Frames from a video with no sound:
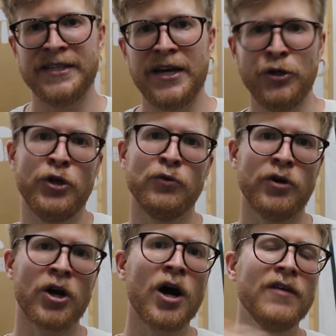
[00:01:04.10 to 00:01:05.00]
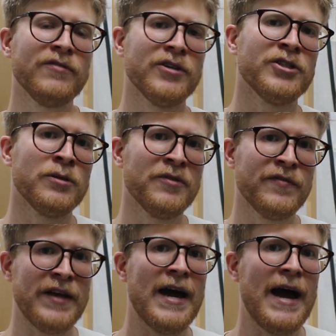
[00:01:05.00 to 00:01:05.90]
that you can recover some of
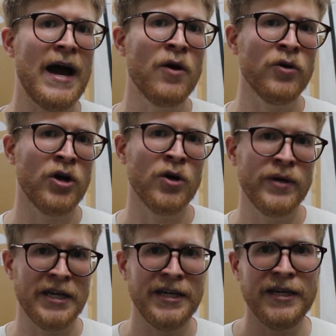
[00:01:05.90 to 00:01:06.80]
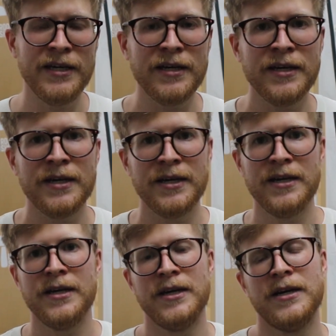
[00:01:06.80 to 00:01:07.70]
that outgoing heat
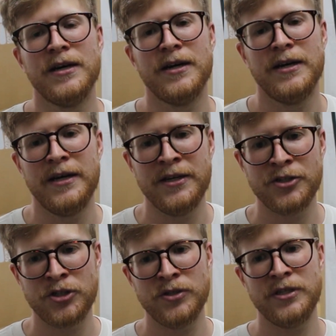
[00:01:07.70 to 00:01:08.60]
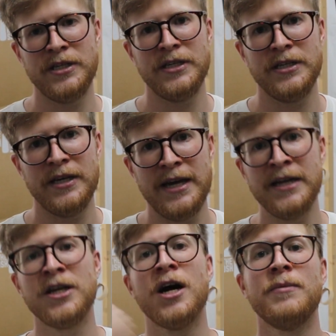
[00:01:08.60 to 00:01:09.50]
into the
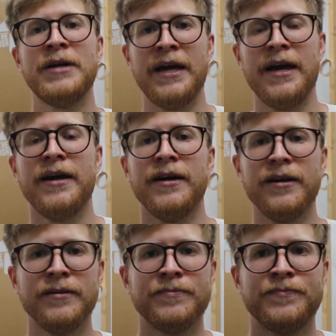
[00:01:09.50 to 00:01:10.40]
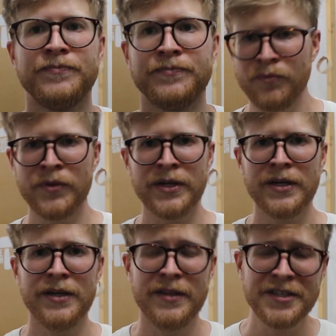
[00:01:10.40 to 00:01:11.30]
incoming air.
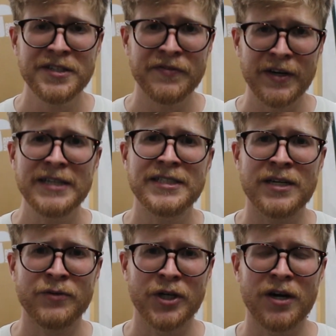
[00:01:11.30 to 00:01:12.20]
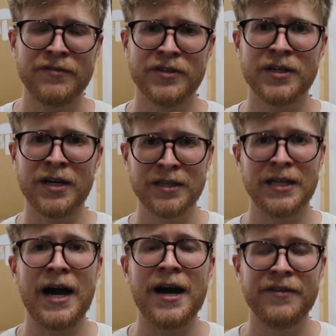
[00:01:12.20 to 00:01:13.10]
This device can recover a
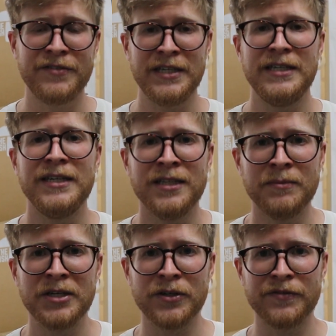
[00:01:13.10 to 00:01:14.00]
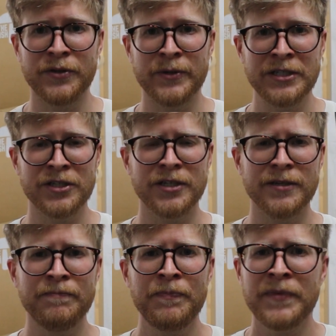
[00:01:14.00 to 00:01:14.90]
lot of heat in the middle of the
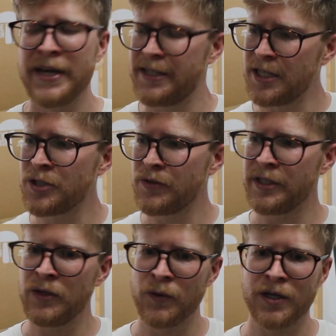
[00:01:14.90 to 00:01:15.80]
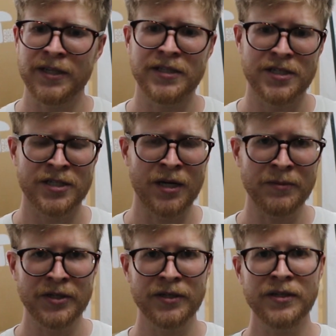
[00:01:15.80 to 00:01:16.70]
winter. It doesn't really work in the
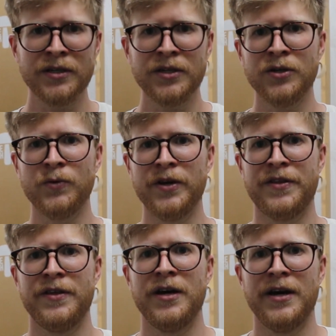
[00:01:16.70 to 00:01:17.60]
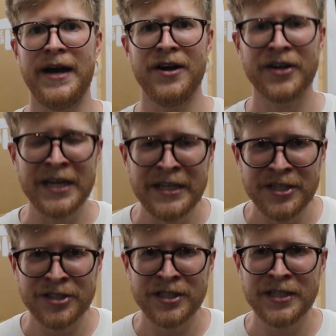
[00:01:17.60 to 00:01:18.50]
summer with air
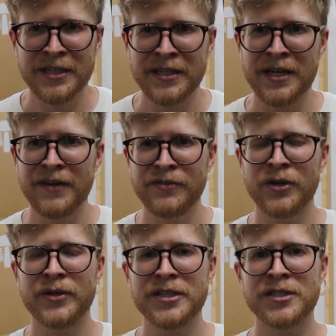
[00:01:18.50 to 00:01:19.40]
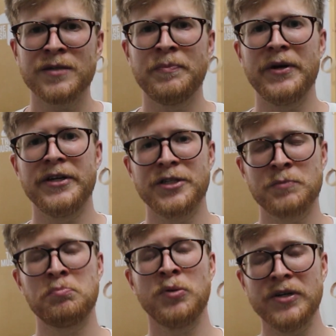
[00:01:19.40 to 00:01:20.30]
conditioning, I've noticed, but it's
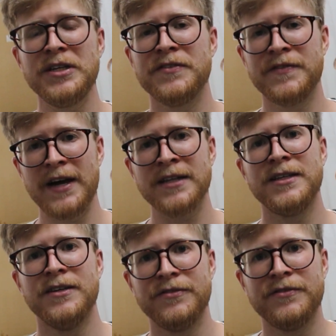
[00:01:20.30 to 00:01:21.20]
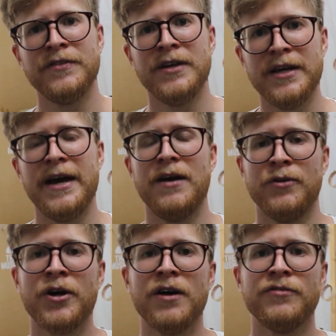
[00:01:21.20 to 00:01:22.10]
pretty effective at
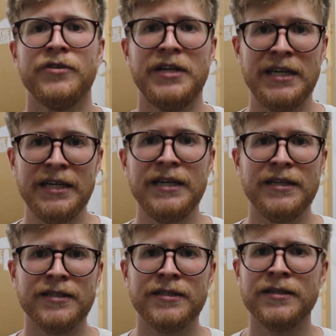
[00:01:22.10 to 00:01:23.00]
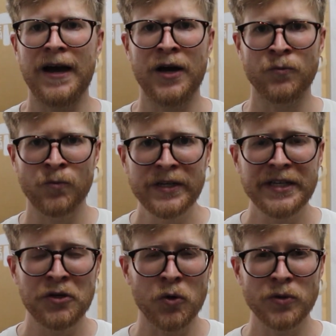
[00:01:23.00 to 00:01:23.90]
recovering heat. On really
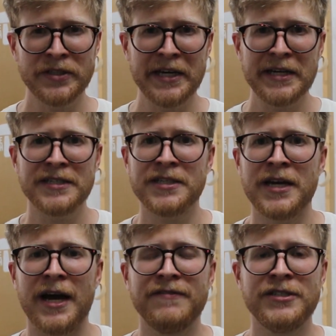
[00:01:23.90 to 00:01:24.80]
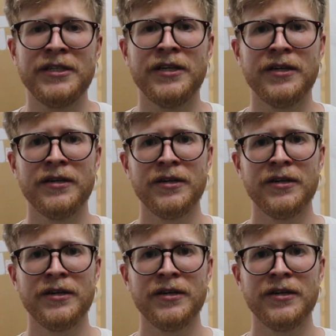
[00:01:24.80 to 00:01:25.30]
cold days, I've seen it